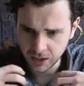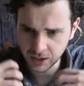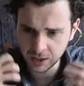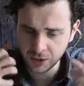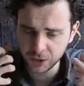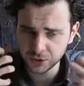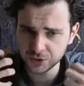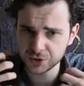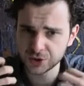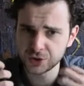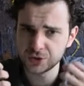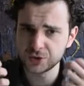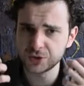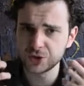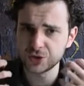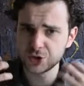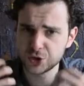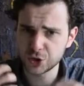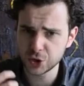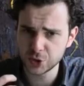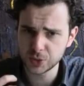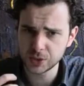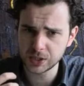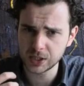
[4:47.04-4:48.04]
lots of sort of
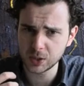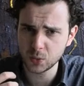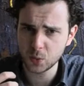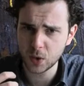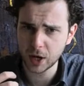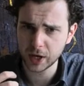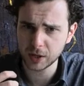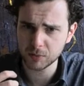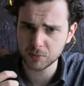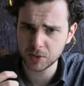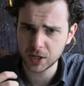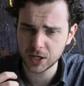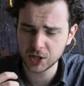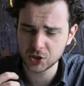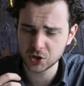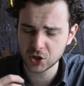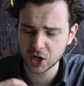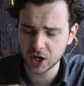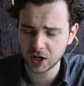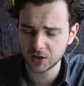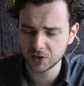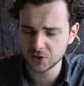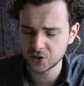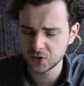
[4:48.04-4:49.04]
juicy white peach
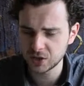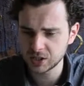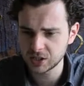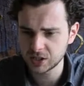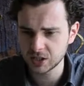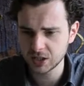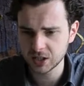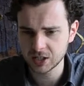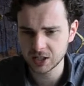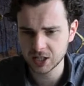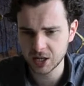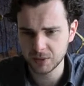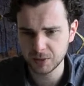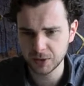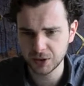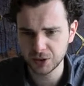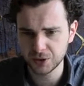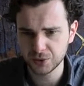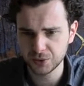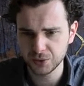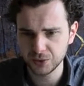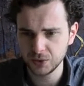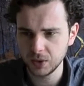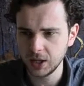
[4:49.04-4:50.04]
characteristics coming
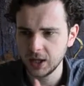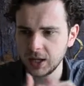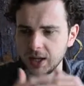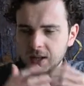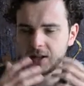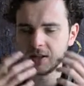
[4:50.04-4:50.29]
through,